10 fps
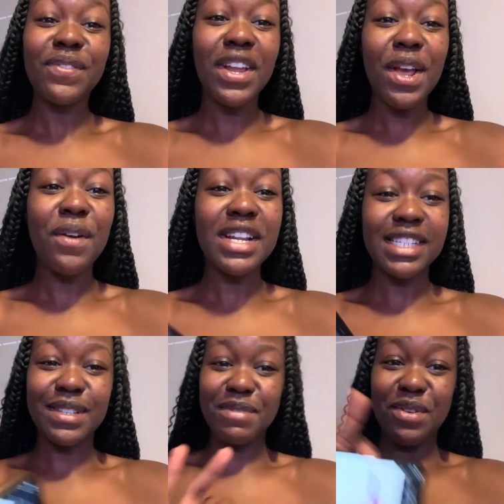video
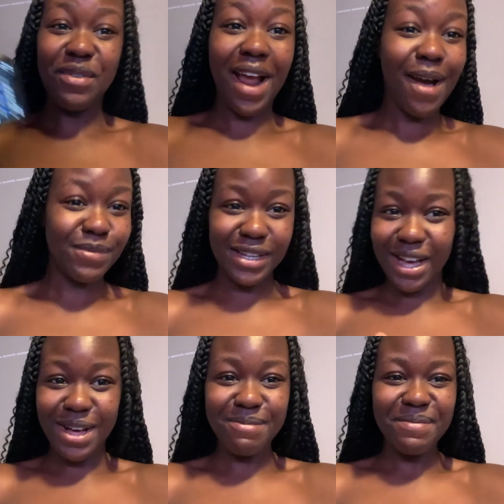needs to be wrapped
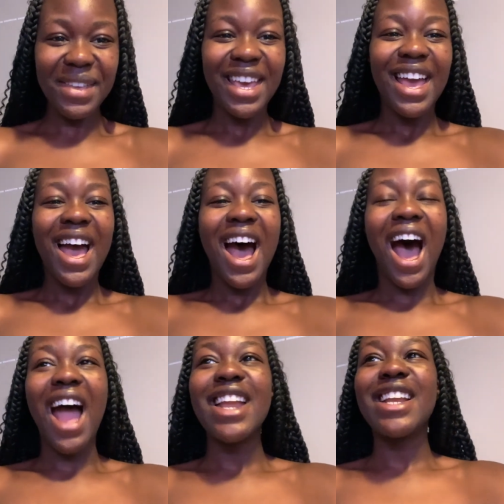up.
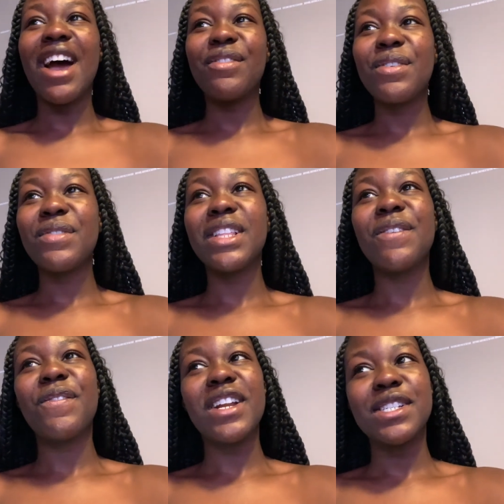I never
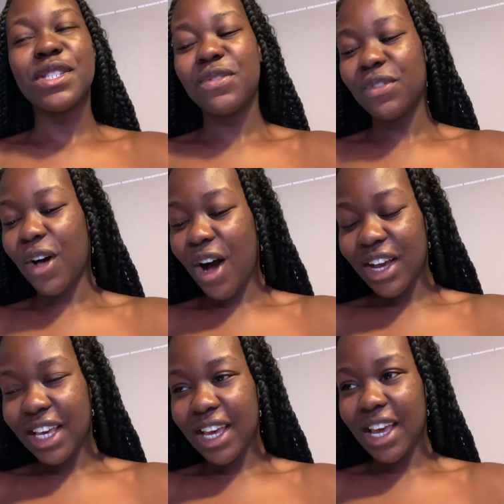really finished
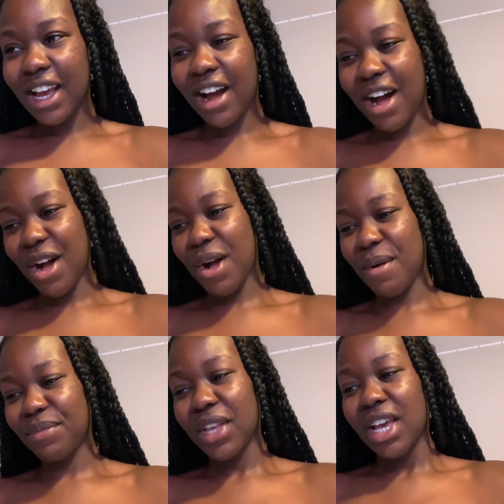vlogging, um,